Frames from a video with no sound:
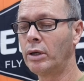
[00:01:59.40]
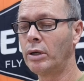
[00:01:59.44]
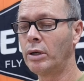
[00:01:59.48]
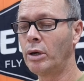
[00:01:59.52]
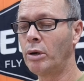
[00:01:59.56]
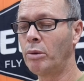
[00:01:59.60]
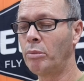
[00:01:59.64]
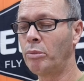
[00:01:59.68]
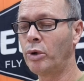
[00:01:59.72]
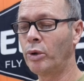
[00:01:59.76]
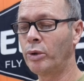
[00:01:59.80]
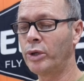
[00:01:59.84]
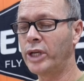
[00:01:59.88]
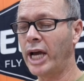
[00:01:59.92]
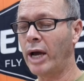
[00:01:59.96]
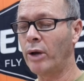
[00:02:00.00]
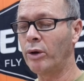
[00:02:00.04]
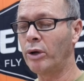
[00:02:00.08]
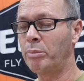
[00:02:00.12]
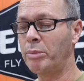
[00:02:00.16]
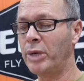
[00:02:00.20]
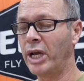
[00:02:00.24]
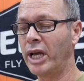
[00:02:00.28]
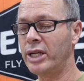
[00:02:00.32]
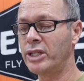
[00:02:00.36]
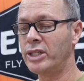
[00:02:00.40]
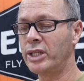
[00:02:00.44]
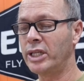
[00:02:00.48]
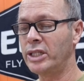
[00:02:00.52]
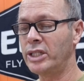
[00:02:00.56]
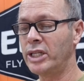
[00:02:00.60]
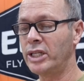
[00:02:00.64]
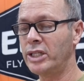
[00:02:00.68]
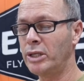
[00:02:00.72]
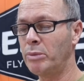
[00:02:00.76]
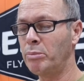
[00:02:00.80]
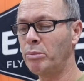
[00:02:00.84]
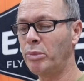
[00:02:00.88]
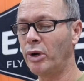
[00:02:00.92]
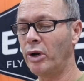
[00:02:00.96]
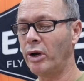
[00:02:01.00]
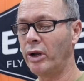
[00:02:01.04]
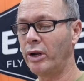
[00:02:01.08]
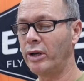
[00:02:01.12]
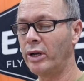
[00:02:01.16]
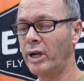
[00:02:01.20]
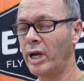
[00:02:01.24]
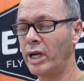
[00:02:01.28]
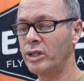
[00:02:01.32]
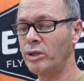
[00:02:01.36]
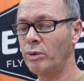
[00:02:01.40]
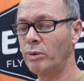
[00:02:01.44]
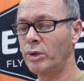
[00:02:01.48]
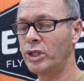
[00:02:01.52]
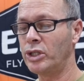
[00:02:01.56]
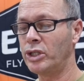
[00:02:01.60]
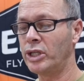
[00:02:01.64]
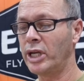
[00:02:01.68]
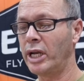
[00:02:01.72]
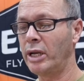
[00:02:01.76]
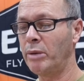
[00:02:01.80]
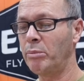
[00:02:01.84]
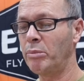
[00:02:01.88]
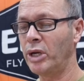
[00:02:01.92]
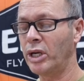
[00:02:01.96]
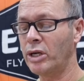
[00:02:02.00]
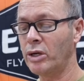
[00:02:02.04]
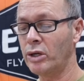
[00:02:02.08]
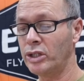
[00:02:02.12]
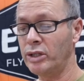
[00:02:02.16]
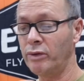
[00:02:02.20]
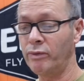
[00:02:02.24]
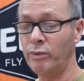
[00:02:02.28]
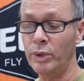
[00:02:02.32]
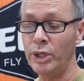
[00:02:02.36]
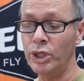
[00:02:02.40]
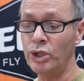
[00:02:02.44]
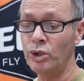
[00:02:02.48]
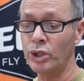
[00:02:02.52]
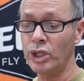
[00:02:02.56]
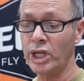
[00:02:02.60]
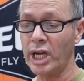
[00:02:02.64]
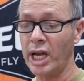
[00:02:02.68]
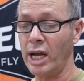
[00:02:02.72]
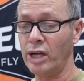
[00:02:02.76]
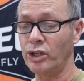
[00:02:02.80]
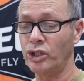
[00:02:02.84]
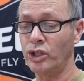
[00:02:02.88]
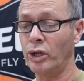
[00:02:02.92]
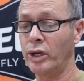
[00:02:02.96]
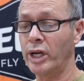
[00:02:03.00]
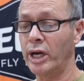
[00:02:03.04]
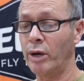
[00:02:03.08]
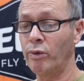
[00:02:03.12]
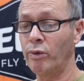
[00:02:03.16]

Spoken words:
Put down a base. This is important, as I was saying, because if we just catch on our